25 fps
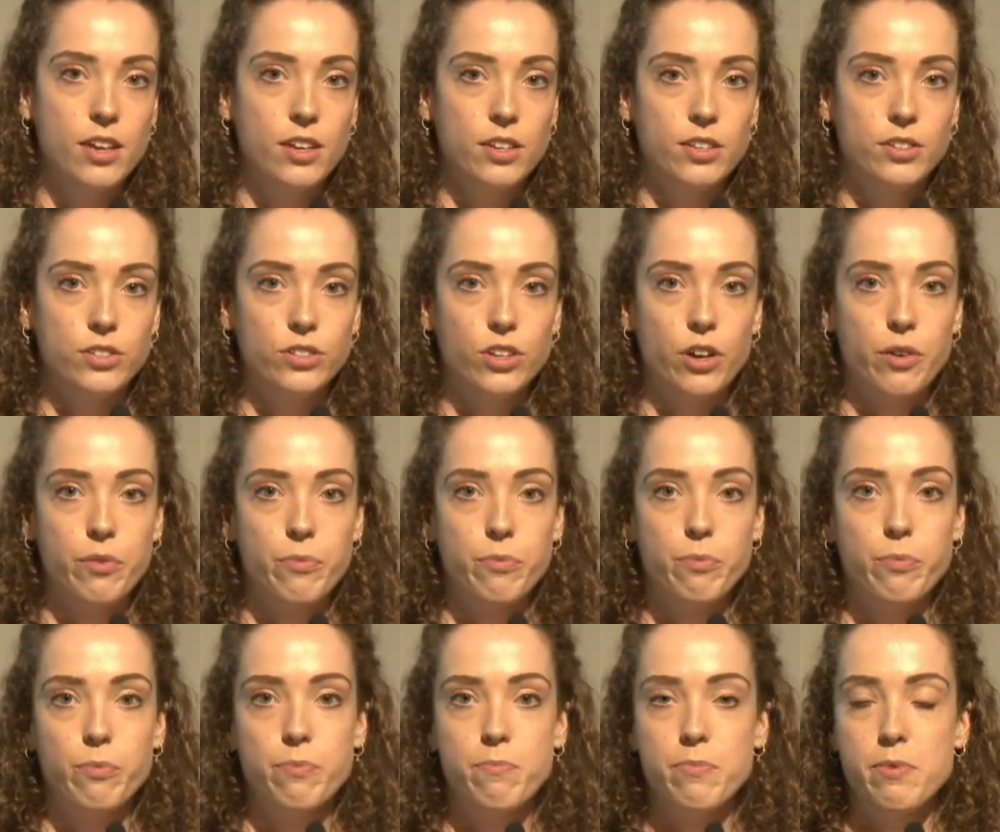So
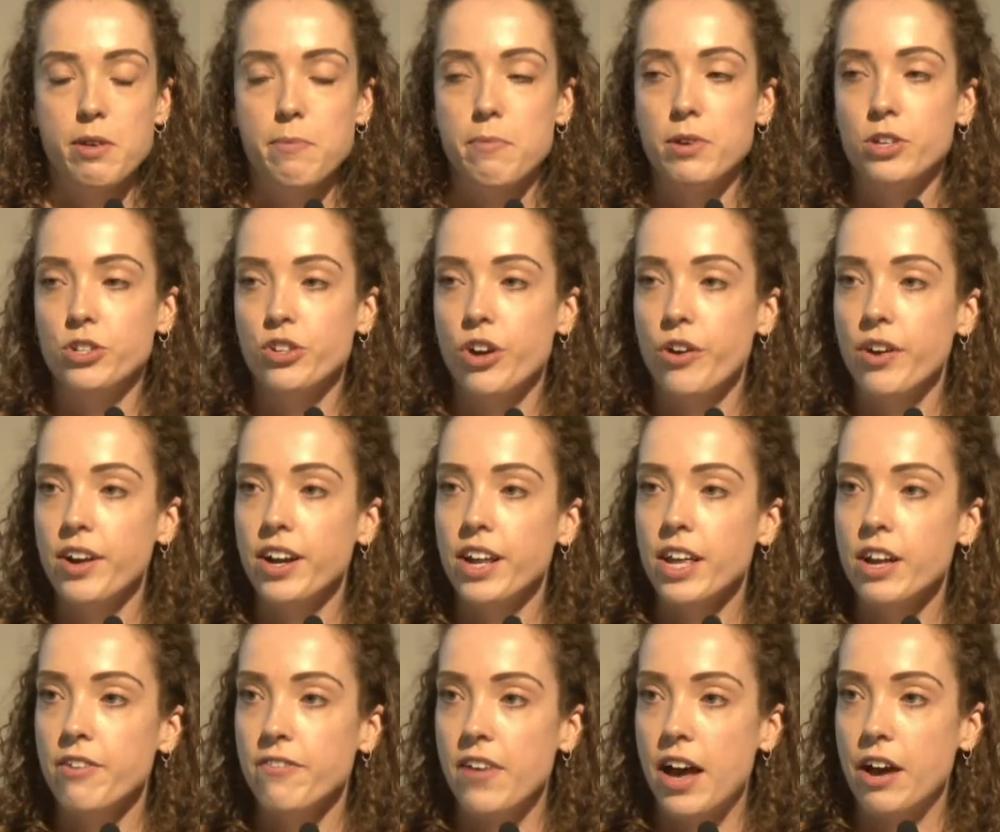the
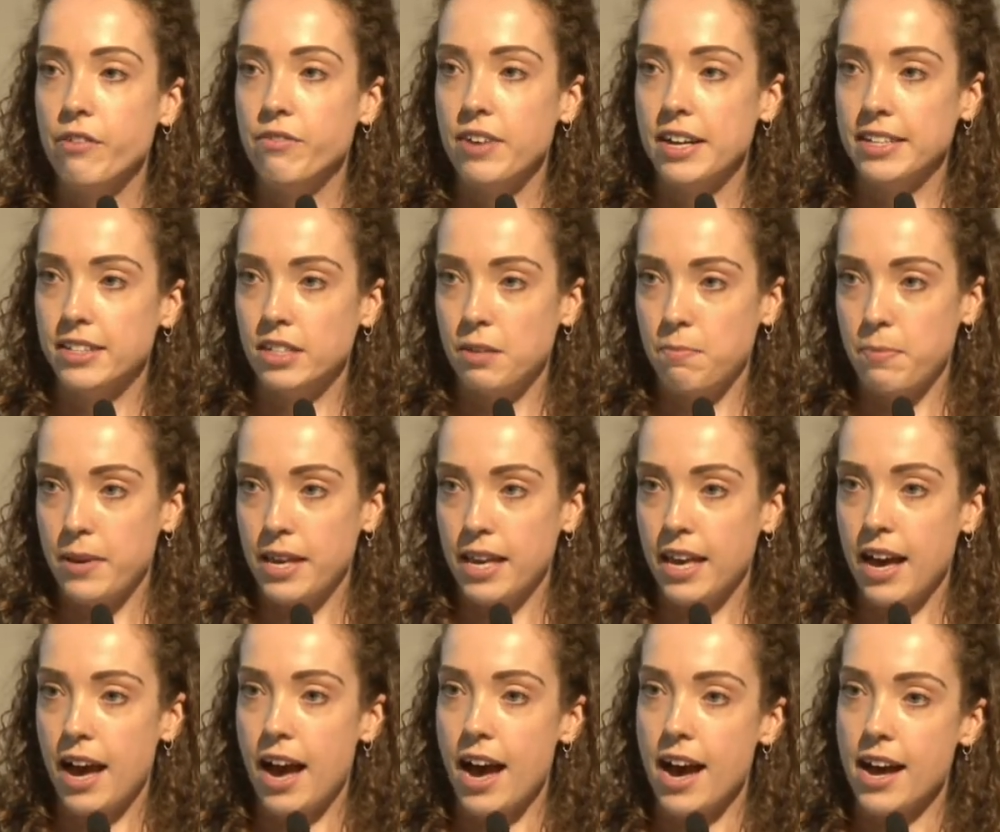majority of our recipe
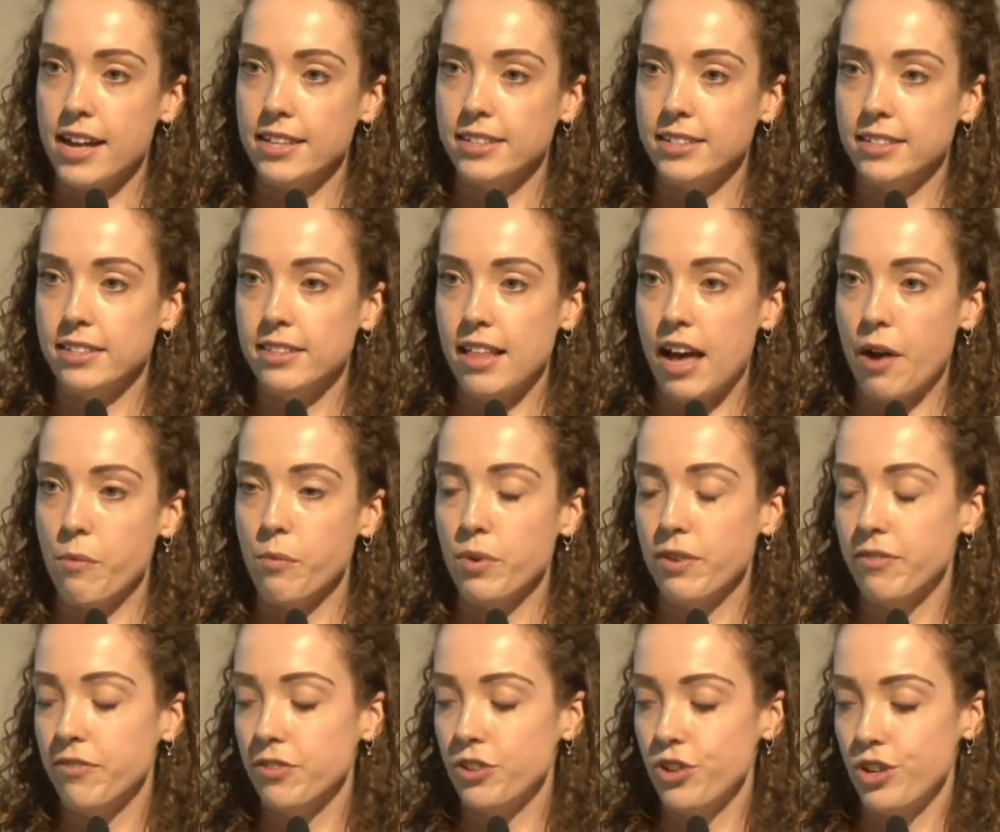cards that
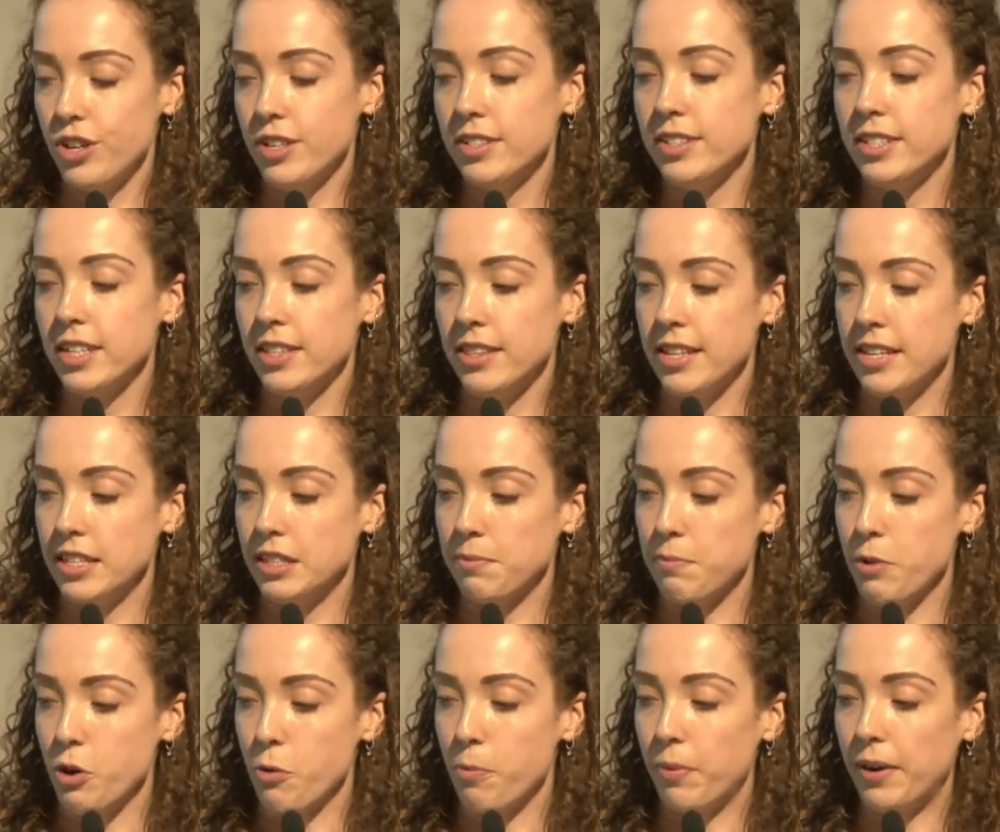we've used in
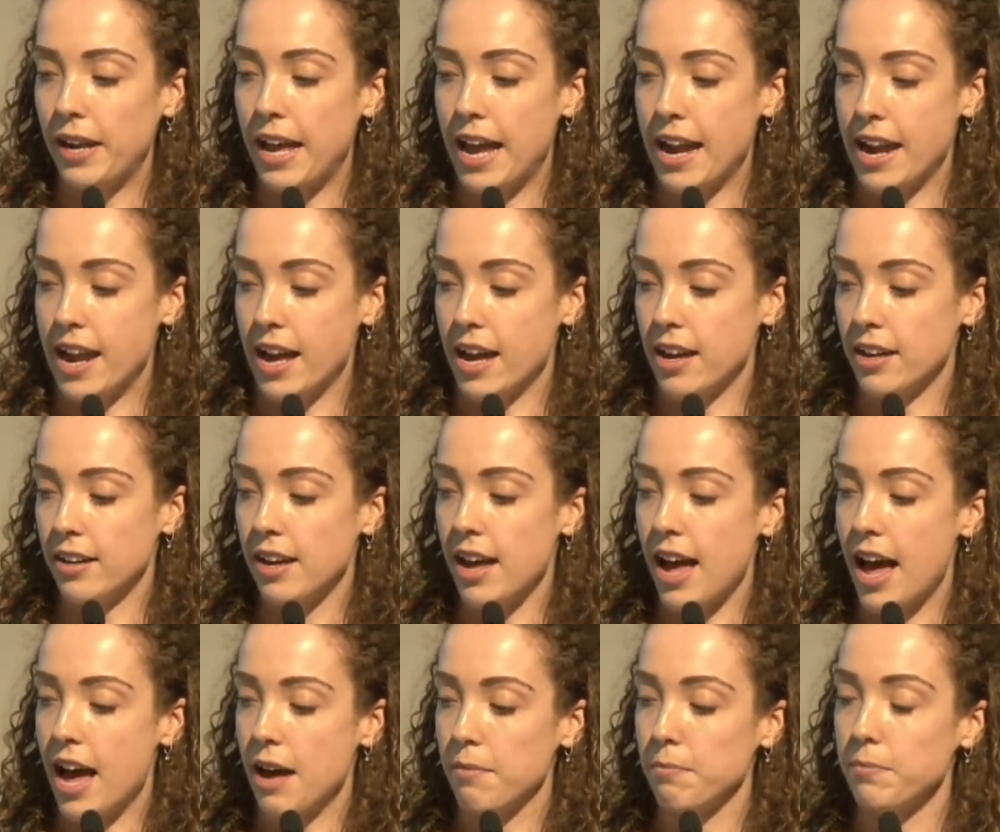this meal planner
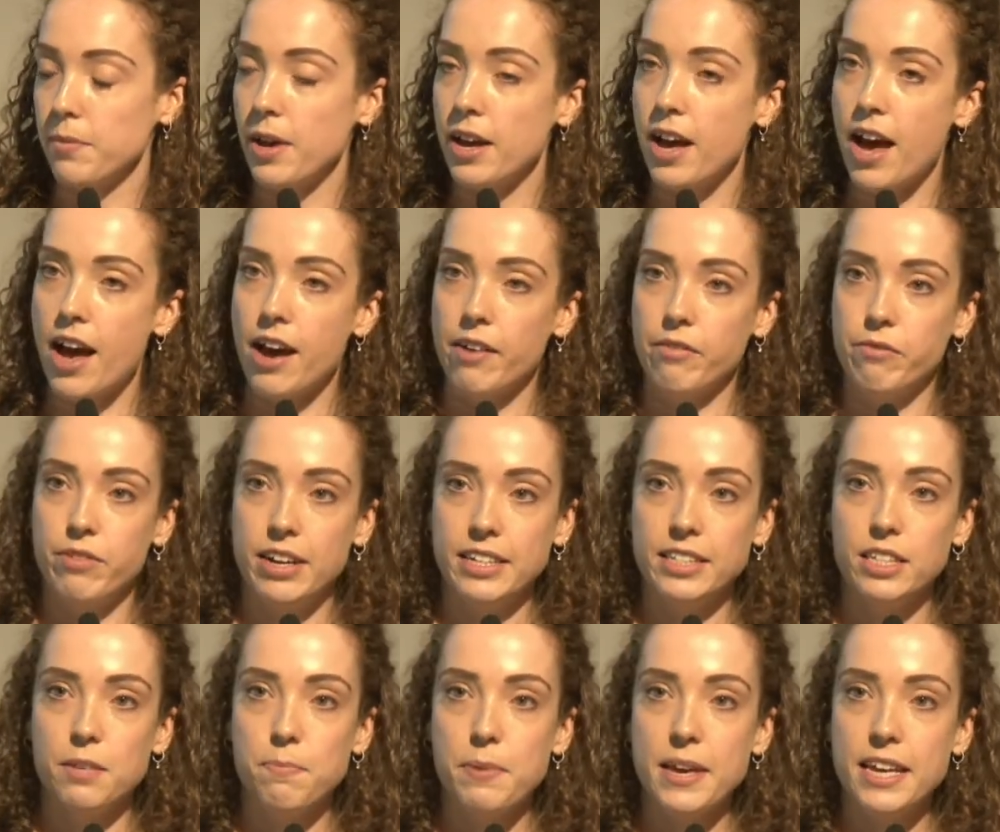are
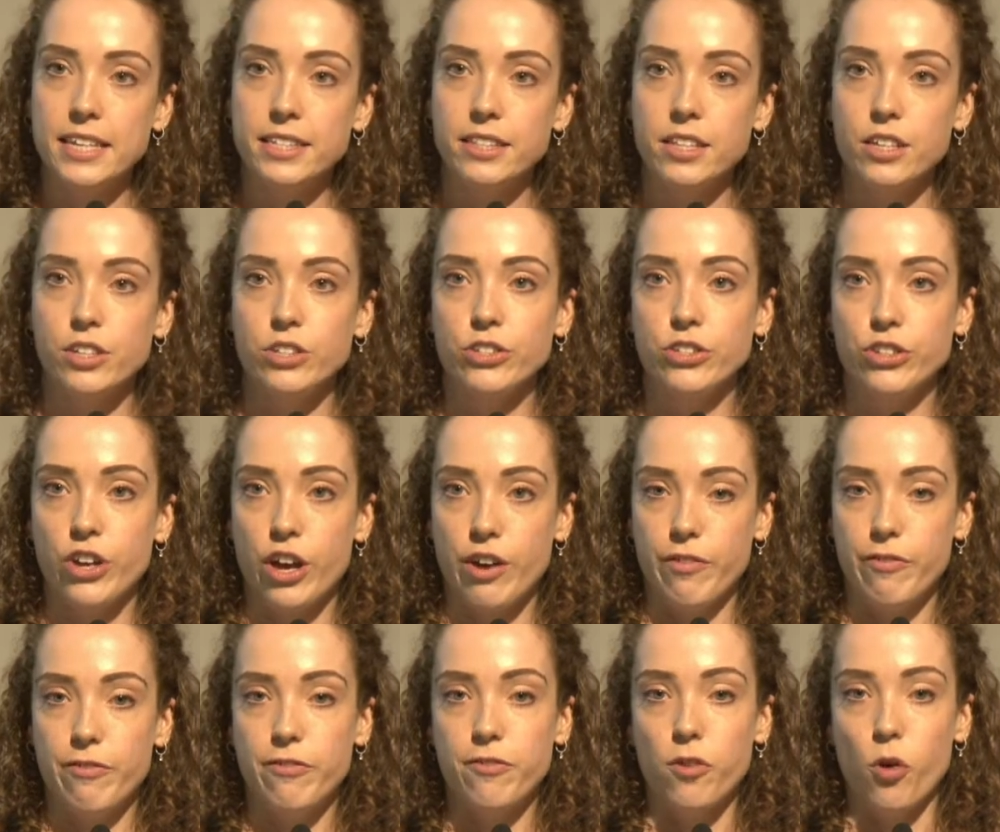recipes that
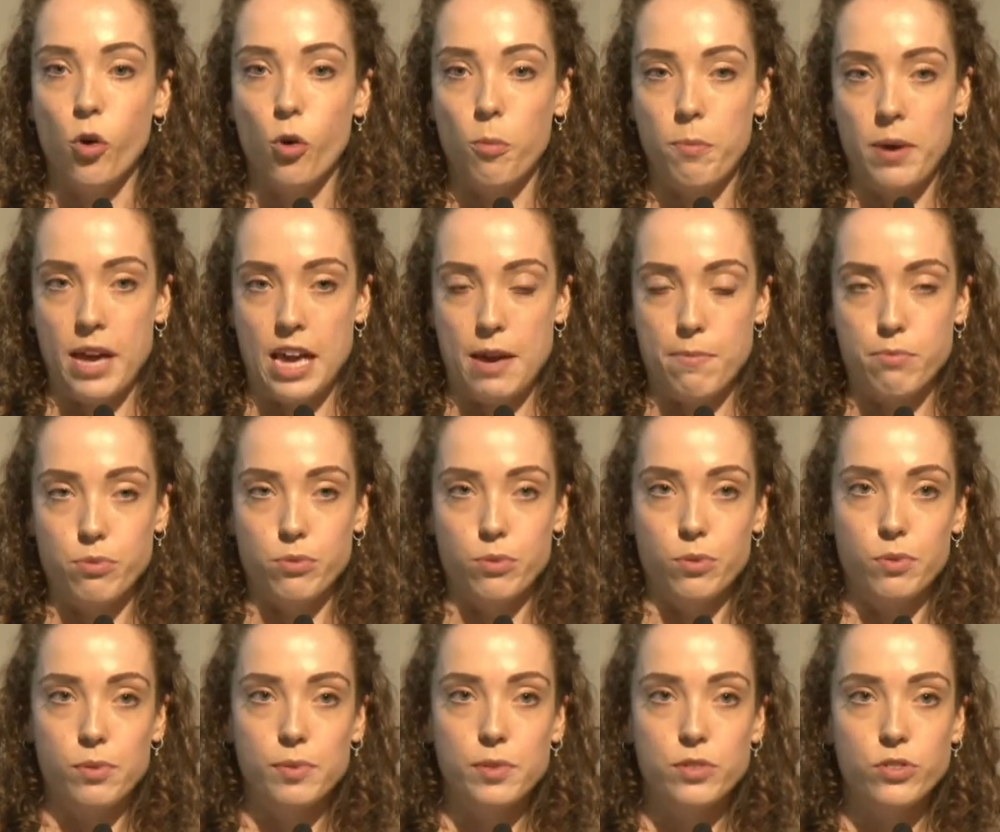serve 4
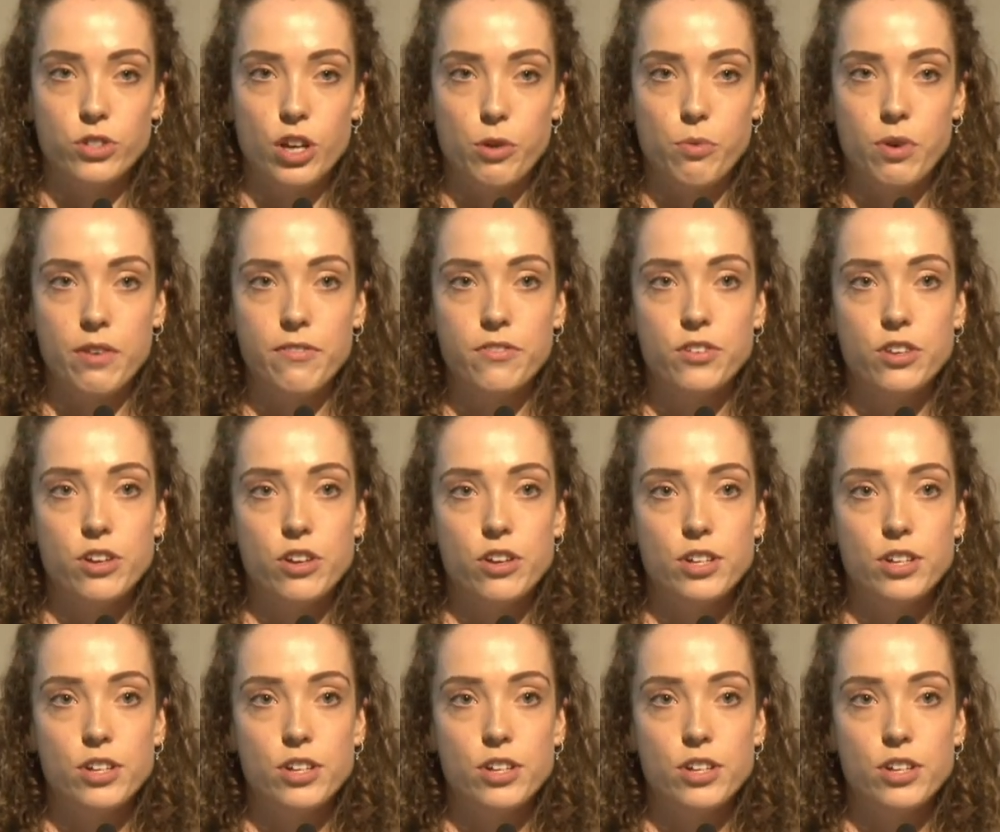people. So we've